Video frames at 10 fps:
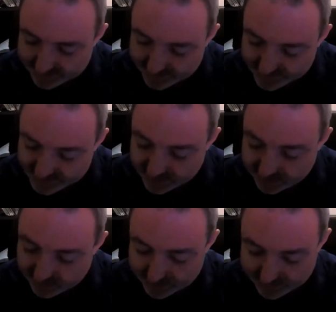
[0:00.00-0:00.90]

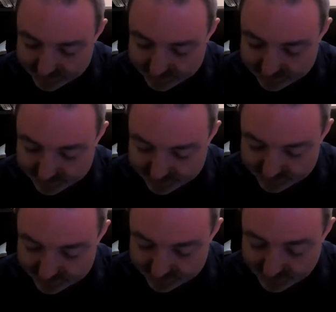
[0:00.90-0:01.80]
So
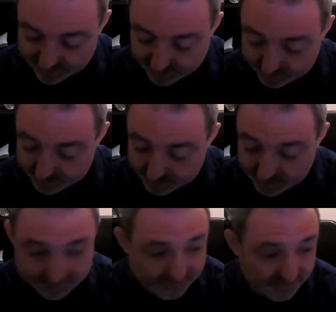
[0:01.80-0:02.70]
the
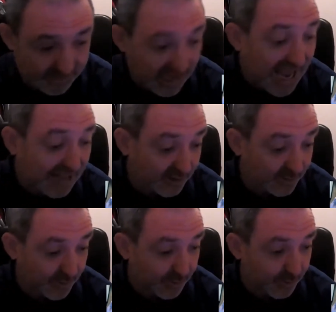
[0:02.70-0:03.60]
head
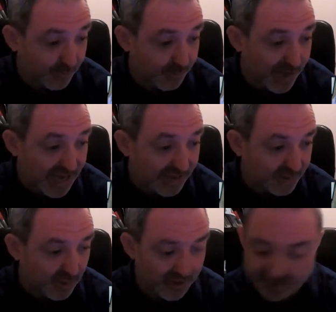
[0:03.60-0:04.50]
seems to be
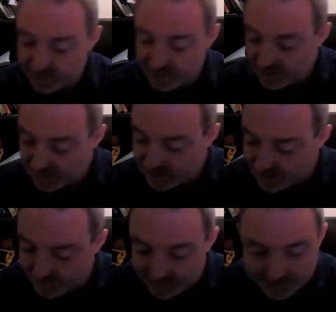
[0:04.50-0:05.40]
behaving right. There